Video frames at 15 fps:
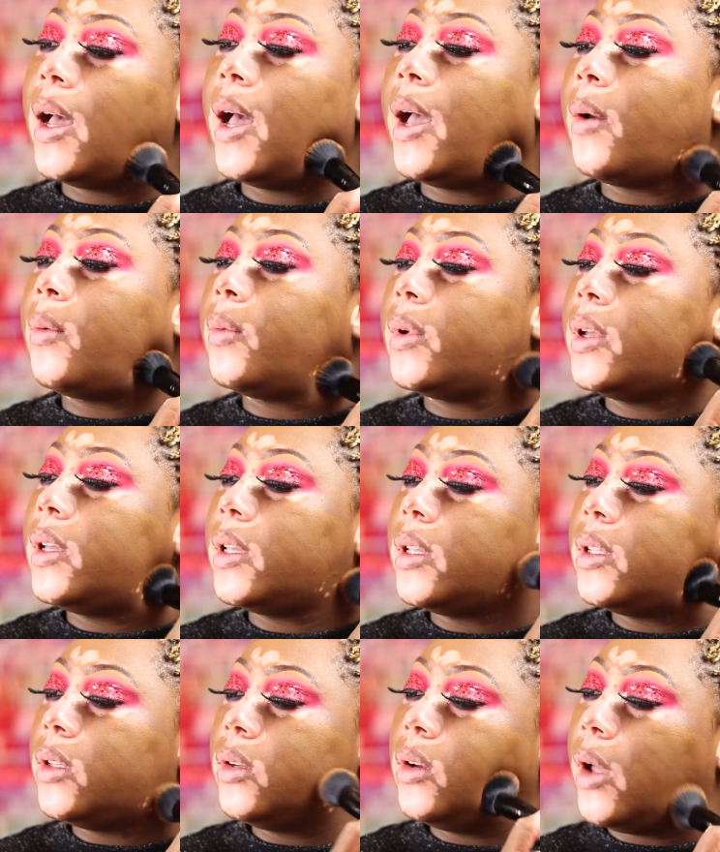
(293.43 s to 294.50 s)
I
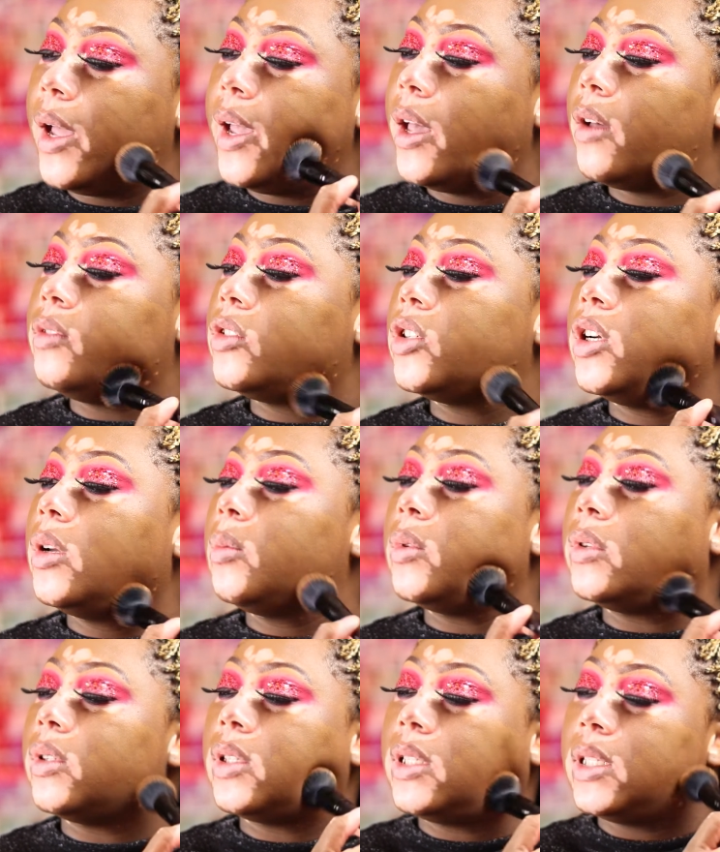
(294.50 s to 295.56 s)
have
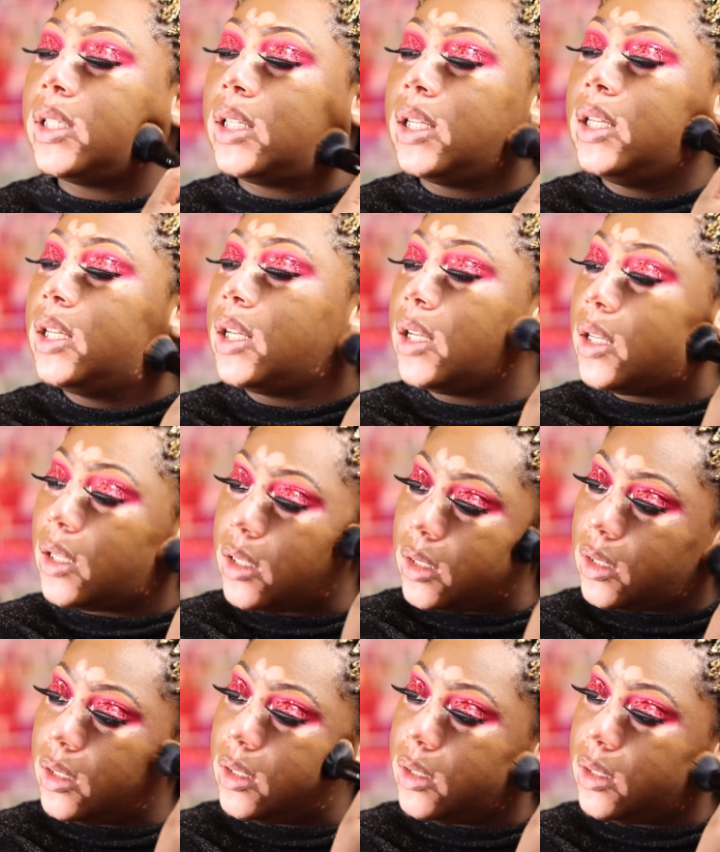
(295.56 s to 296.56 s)
trouble seeing